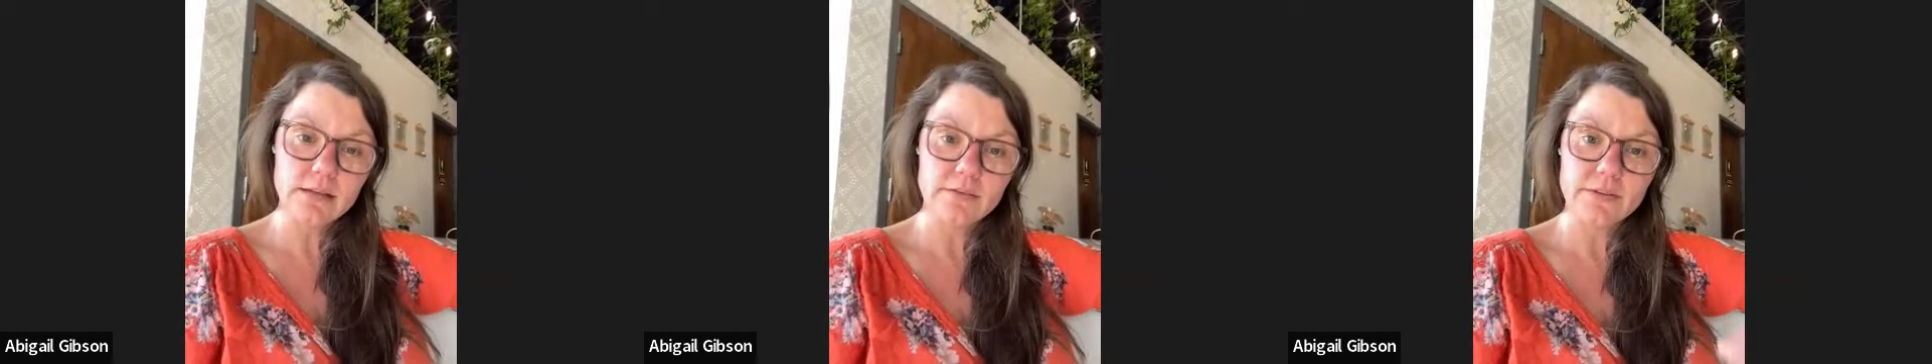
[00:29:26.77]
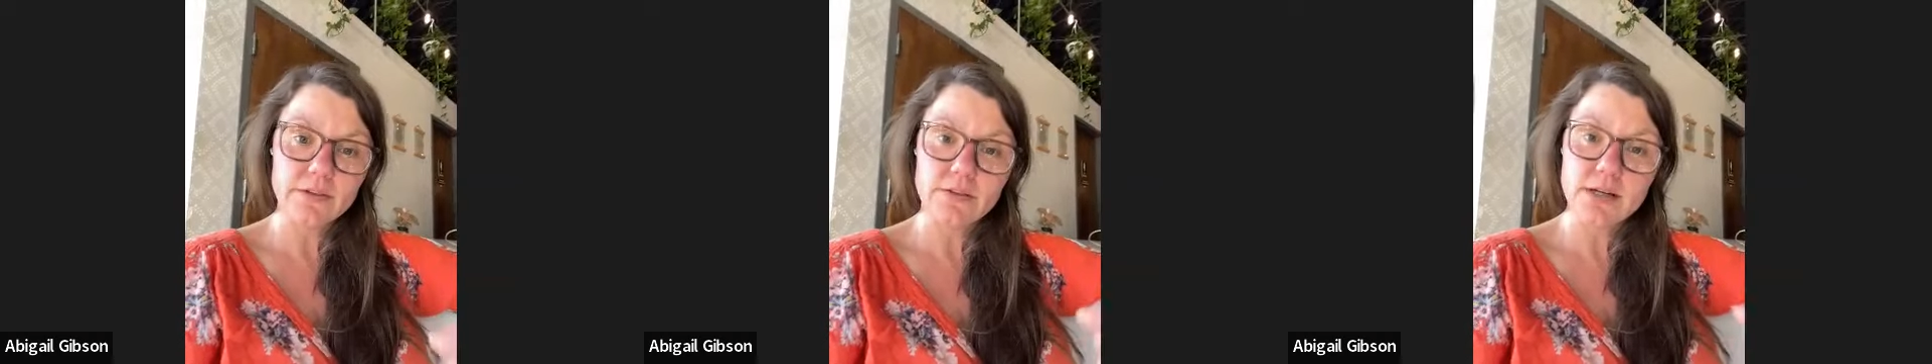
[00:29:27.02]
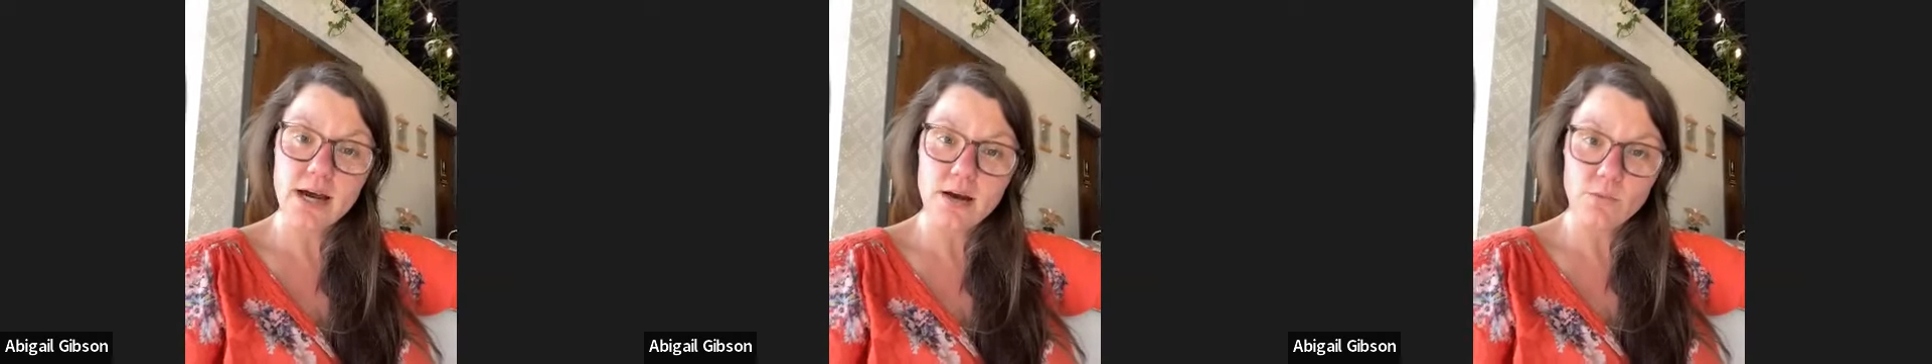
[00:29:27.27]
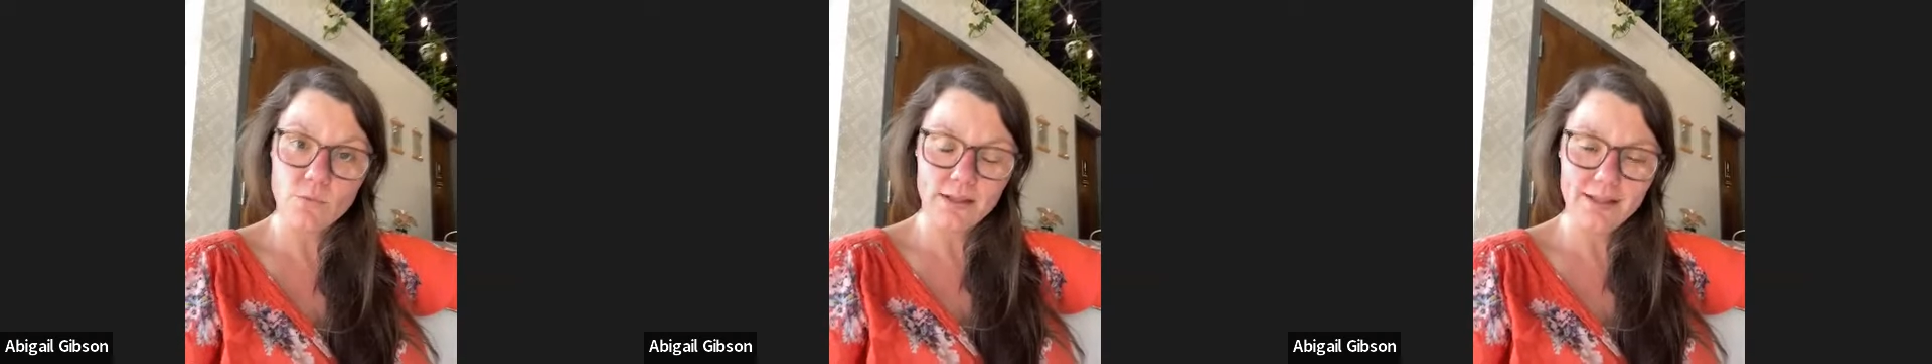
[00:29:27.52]
And if they're
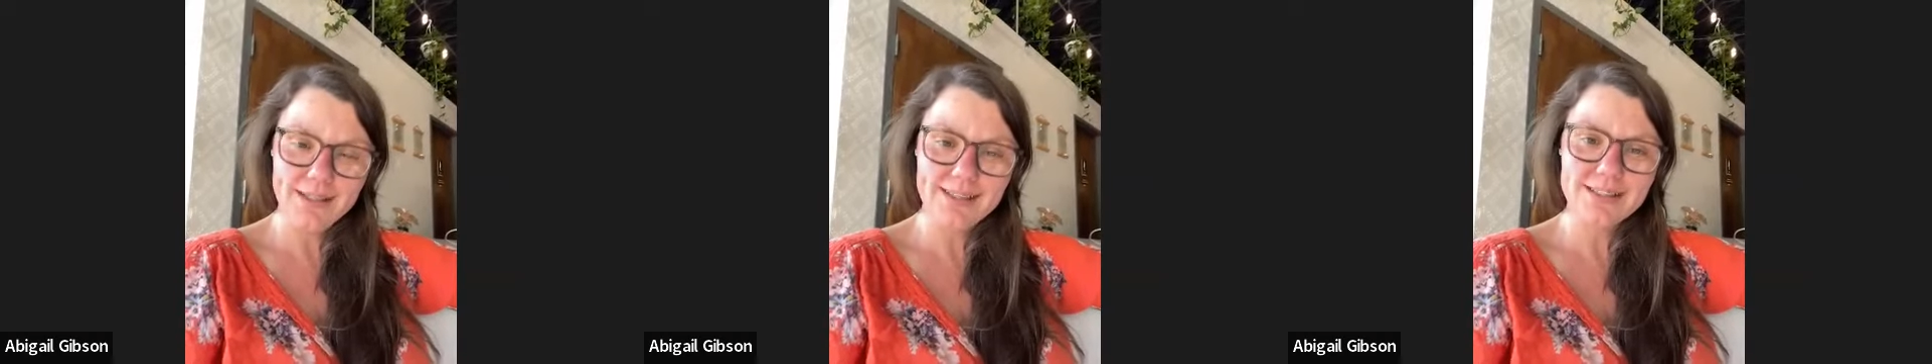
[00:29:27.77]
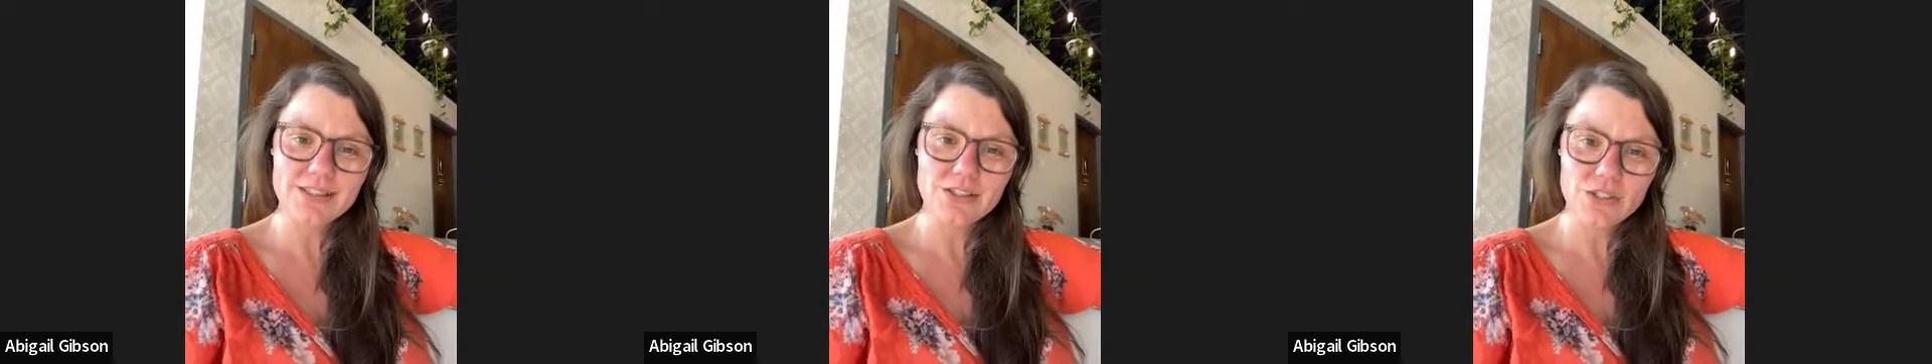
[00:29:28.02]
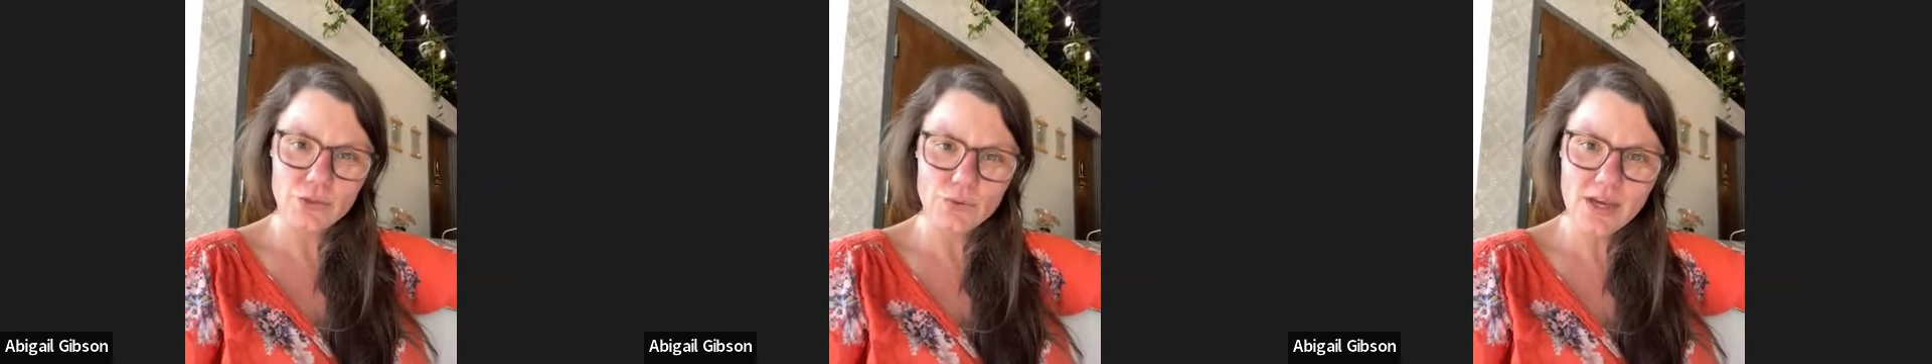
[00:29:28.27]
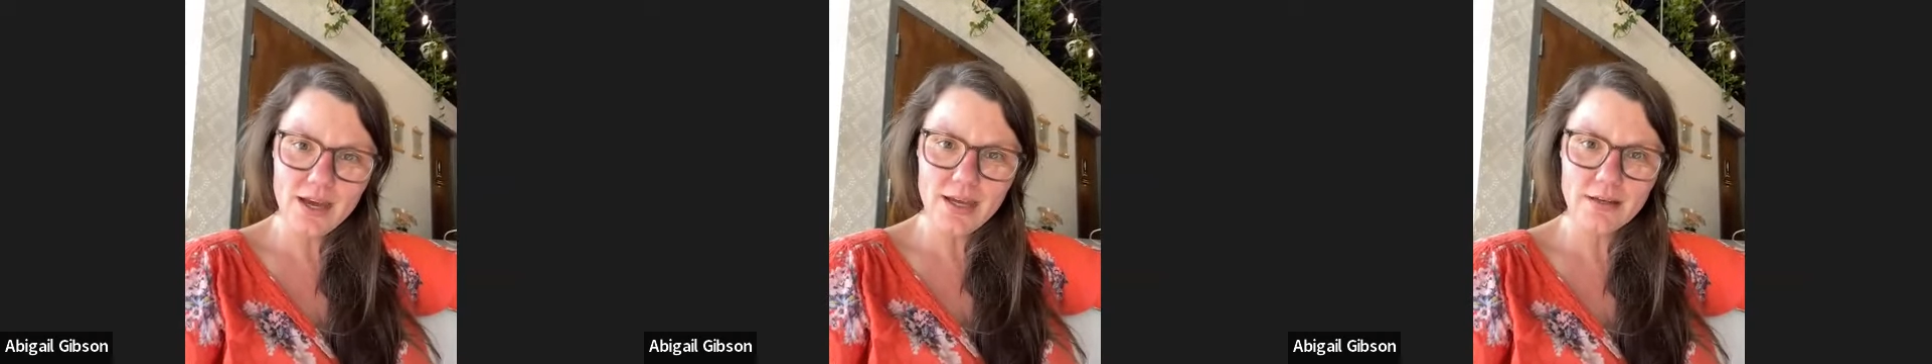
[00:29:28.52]
not willing to do
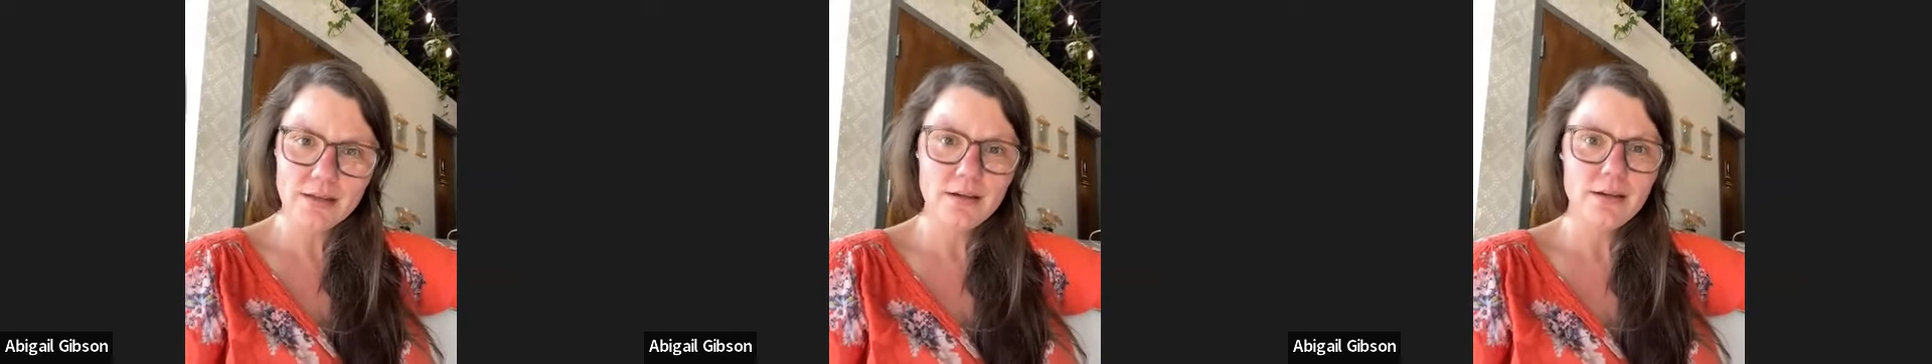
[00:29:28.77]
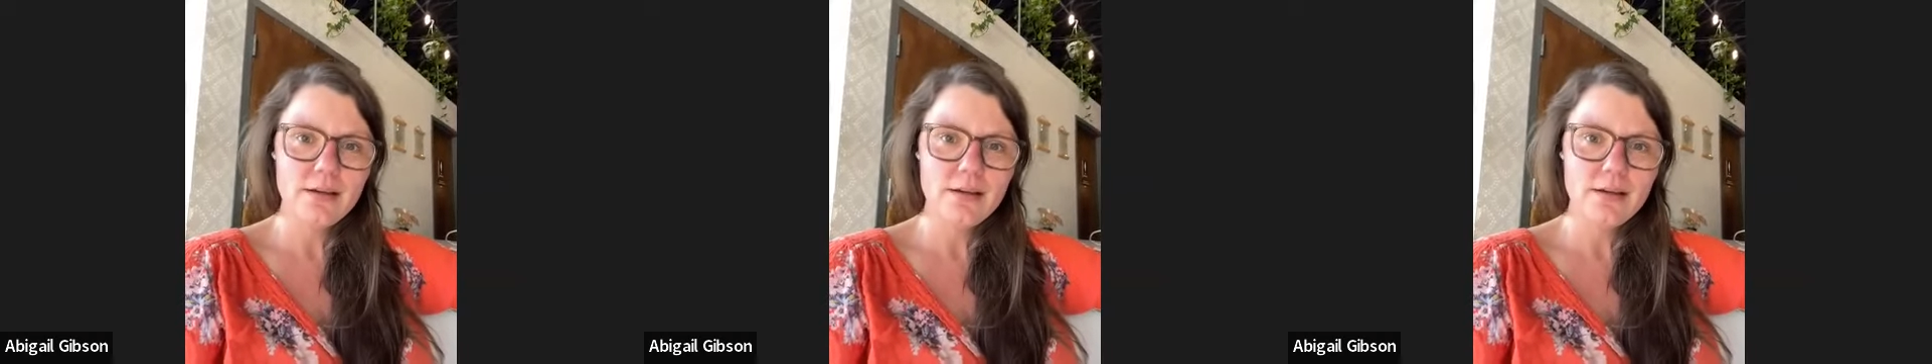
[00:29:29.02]
that,